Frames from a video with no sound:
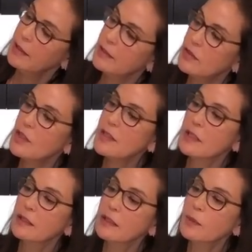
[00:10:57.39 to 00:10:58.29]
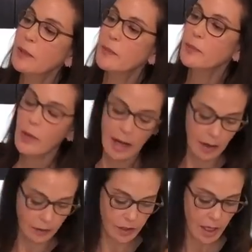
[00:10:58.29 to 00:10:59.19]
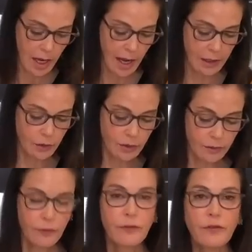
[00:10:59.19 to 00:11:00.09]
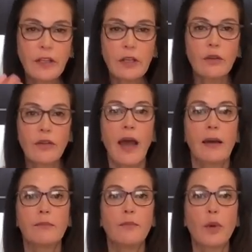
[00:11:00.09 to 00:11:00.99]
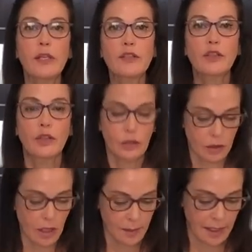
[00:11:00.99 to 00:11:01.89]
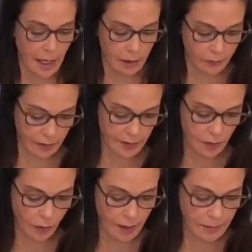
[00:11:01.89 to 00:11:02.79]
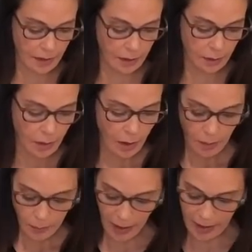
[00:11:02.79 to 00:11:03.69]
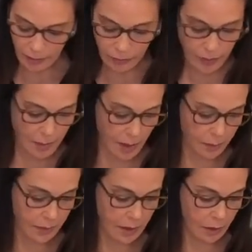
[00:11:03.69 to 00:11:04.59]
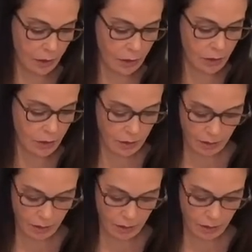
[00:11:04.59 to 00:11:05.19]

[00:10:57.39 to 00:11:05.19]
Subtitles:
It's just a little bit browned, and you can feel that moisture coming out of it. So I'm gonna pile them up here,